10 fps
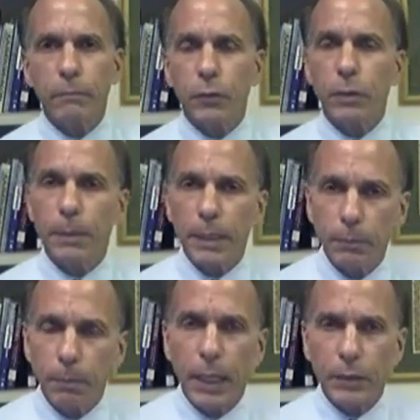to the
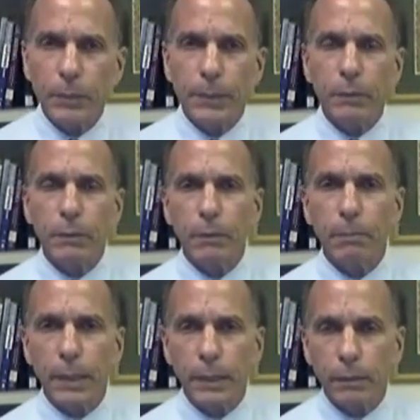best possible
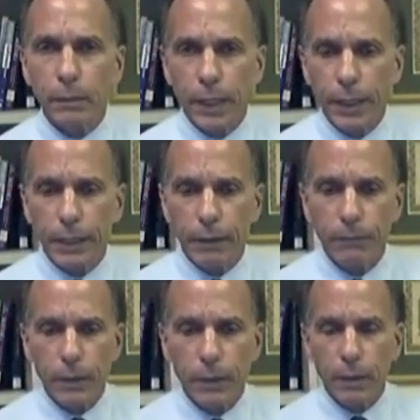medical care
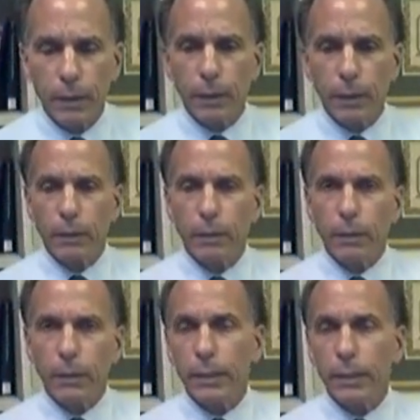
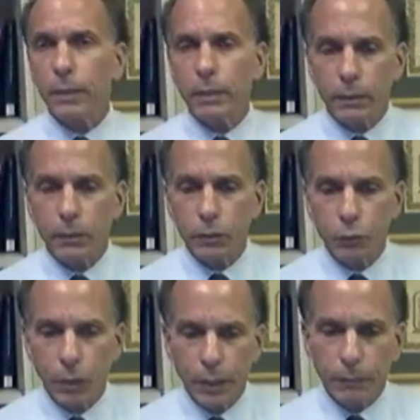in a clinical
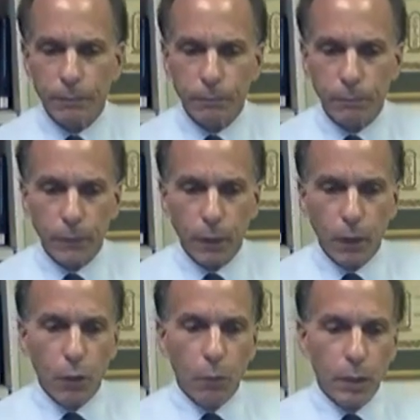trial?
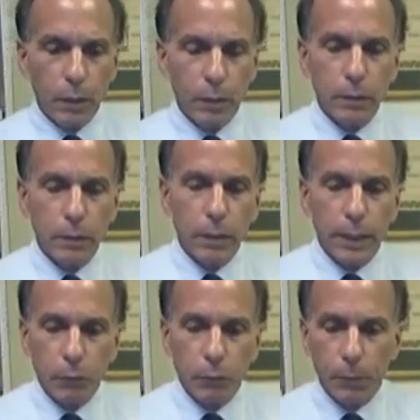Well, clinical
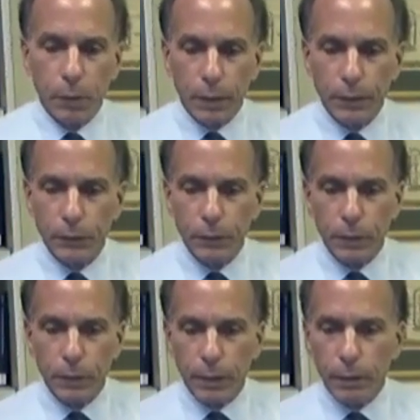equipoise
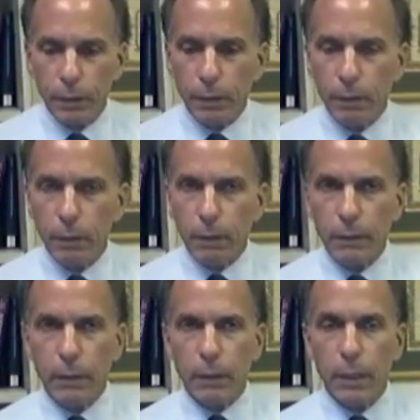
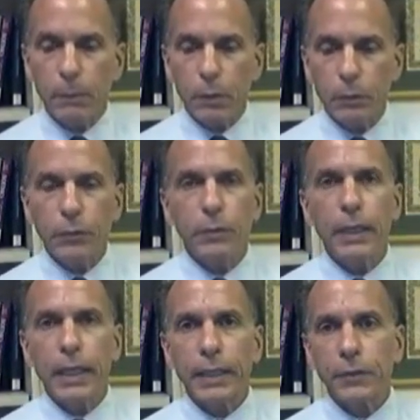emerged
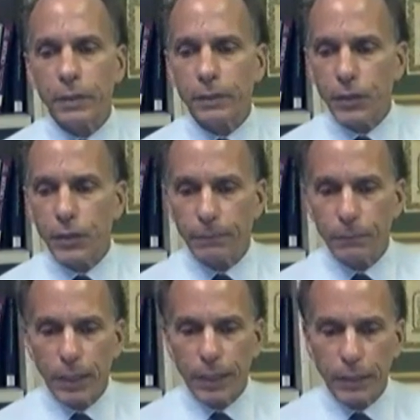as an
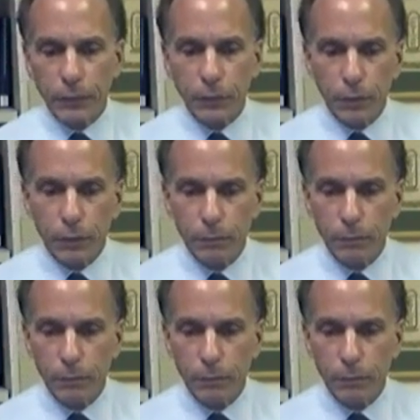attempt to answer